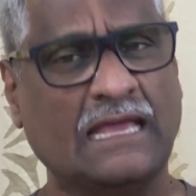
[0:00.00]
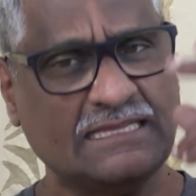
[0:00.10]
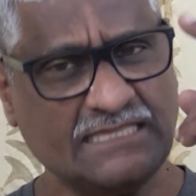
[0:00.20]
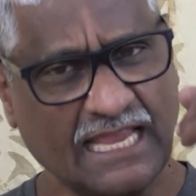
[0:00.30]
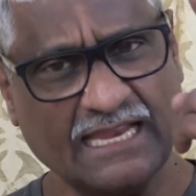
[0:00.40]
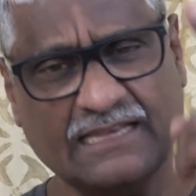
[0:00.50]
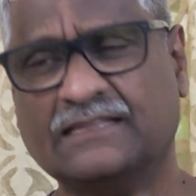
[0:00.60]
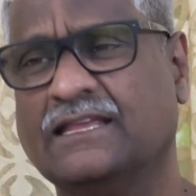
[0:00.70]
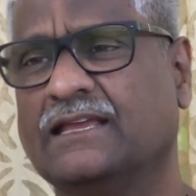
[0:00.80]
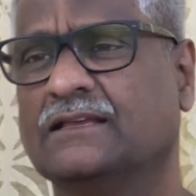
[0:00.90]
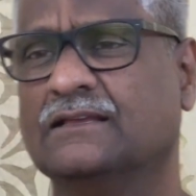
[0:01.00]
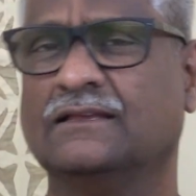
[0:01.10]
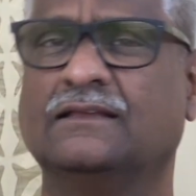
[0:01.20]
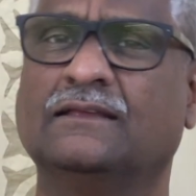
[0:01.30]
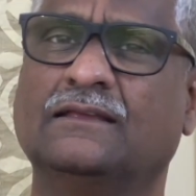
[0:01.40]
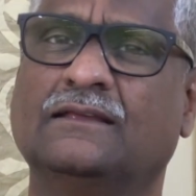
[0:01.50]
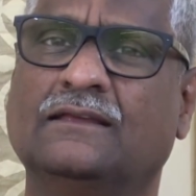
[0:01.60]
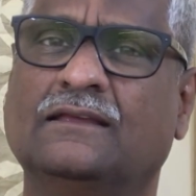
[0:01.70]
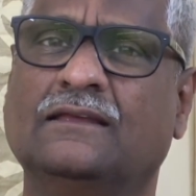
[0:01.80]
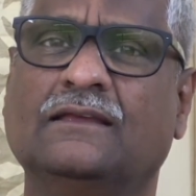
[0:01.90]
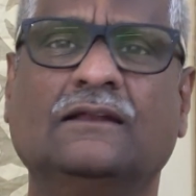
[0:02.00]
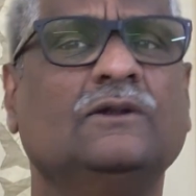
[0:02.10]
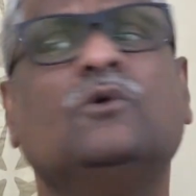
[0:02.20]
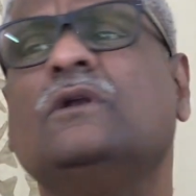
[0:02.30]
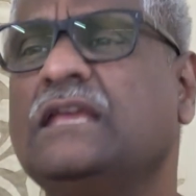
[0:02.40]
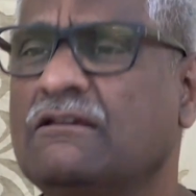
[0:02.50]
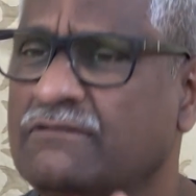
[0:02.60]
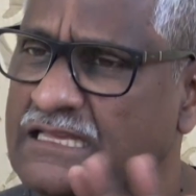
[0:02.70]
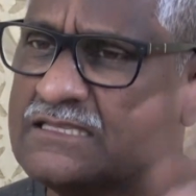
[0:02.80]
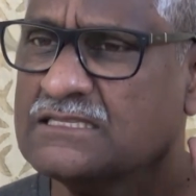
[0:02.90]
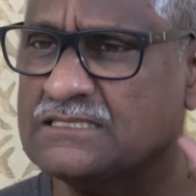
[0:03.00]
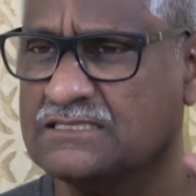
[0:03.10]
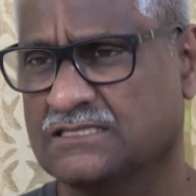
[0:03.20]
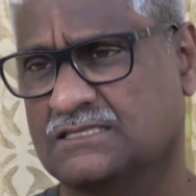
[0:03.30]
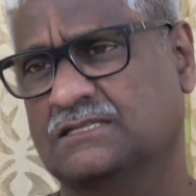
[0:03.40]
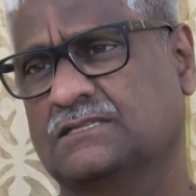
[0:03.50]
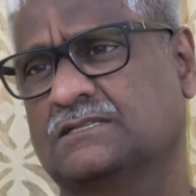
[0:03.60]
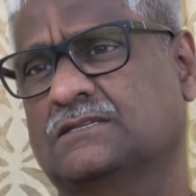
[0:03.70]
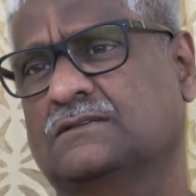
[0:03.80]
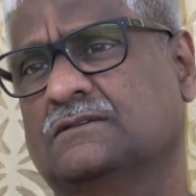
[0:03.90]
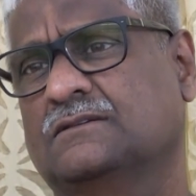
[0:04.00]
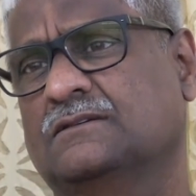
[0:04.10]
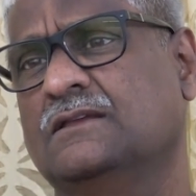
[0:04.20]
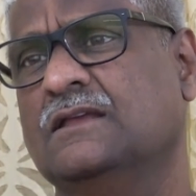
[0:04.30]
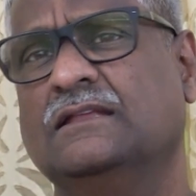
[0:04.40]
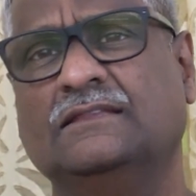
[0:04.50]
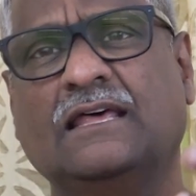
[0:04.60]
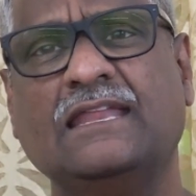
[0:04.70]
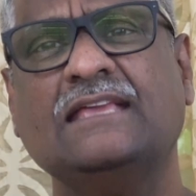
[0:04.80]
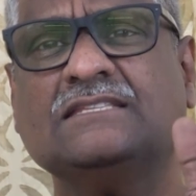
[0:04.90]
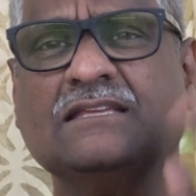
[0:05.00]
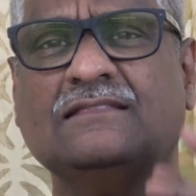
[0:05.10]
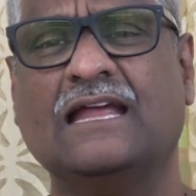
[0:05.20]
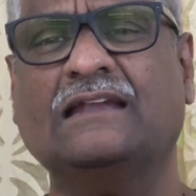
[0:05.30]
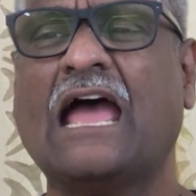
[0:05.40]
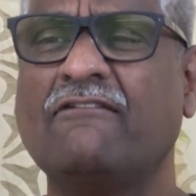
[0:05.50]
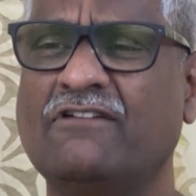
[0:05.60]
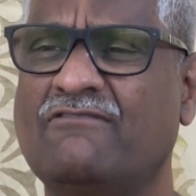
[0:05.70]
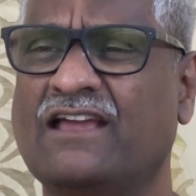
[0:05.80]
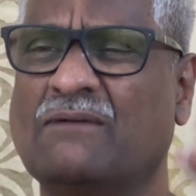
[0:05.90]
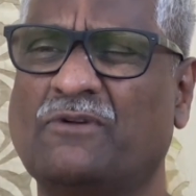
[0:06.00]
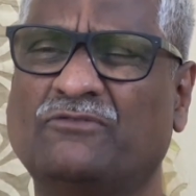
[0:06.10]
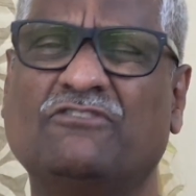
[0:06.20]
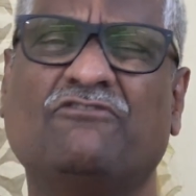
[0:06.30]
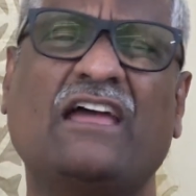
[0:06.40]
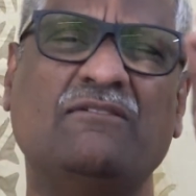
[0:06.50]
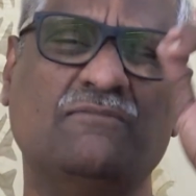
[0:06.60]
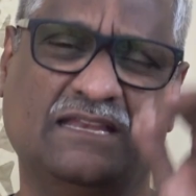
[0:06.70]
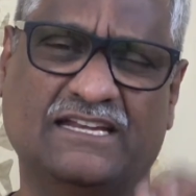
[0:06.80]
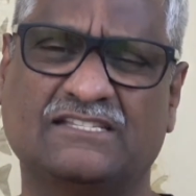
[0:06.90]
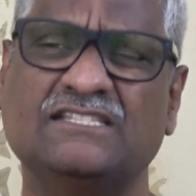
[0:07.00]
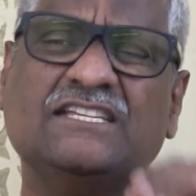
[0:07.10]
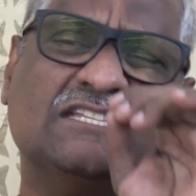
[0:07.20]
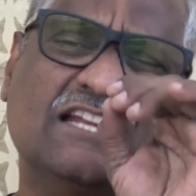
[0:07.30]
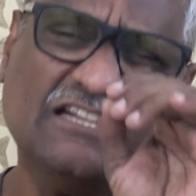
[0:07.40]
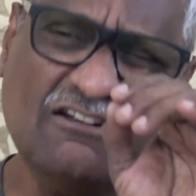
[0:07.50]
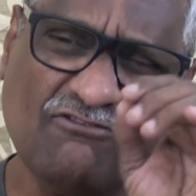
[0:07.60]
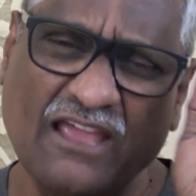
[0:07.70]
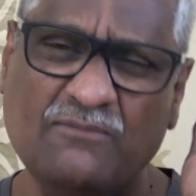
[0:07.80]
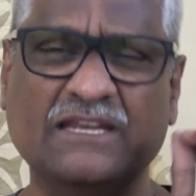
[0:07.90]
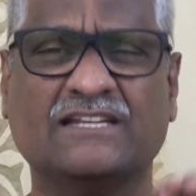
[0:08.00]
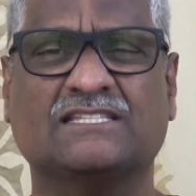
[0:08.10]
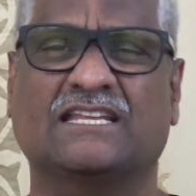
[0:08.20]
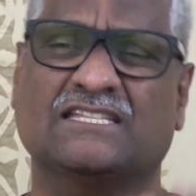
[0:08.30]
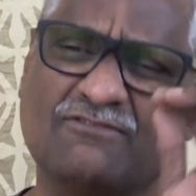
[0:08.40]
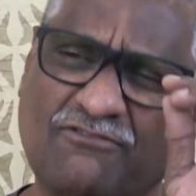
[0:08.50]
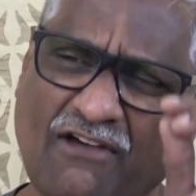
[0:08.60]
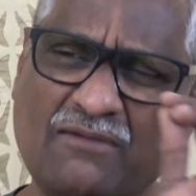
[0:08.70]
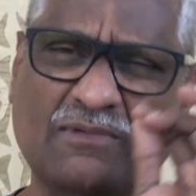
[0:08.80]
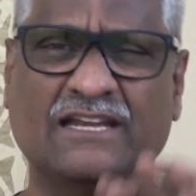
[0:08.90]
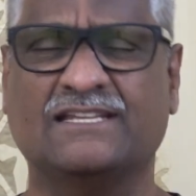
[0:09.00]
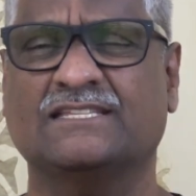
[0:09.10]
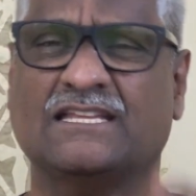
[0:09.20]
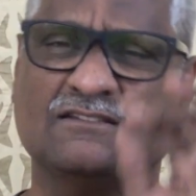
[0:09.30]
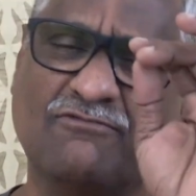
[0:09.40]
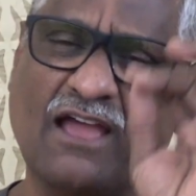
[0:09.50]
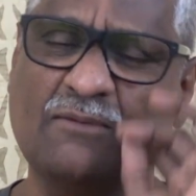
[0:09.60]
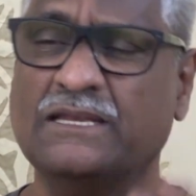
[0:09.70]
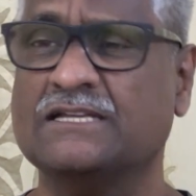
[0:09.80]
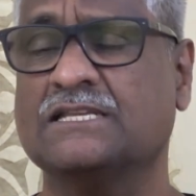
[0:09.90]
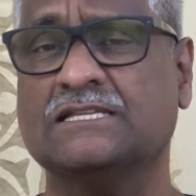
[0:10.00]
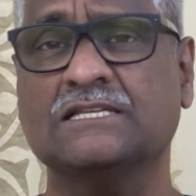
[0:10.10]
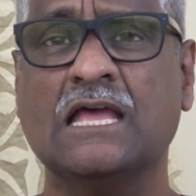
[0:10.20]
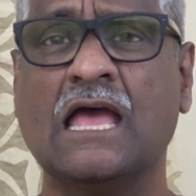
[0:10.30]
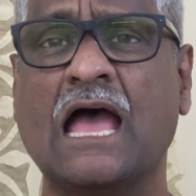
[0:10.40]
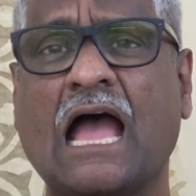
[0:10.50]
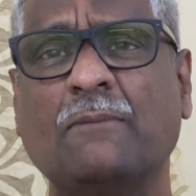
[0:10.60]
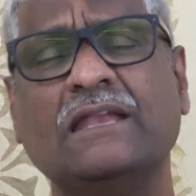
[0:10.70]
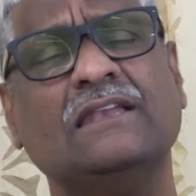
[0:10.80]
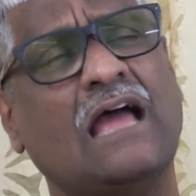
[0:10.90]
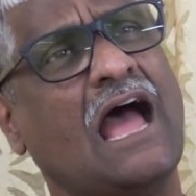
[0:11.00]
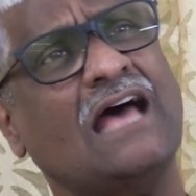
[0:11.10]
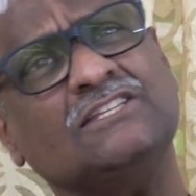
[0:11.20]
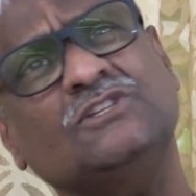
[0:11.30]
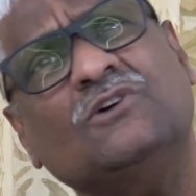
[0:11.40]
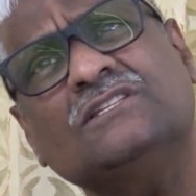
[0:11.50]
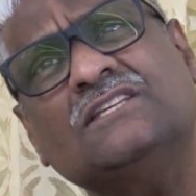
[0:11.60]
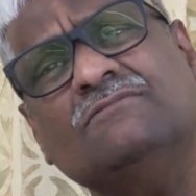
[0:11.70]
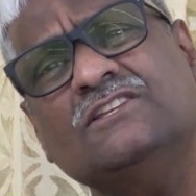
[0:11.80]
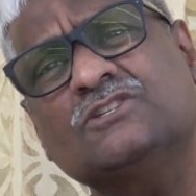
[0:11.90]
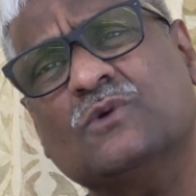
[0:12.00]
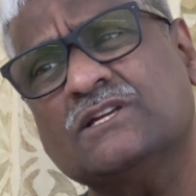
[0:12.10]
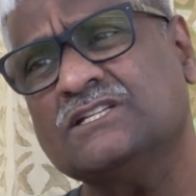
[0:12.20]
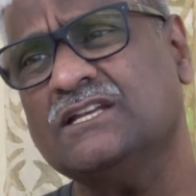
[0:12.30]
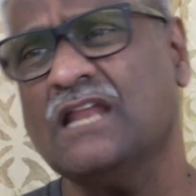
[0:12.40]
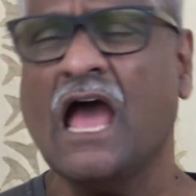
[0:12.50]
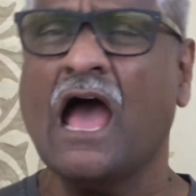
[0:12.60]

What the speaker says: Second thing, don't give reasons. The reason that I will wake up after 5 minutes, just little 5 minutes rest, 5 minutes rest, 5 minutes rest. I mean, ask yourself this question.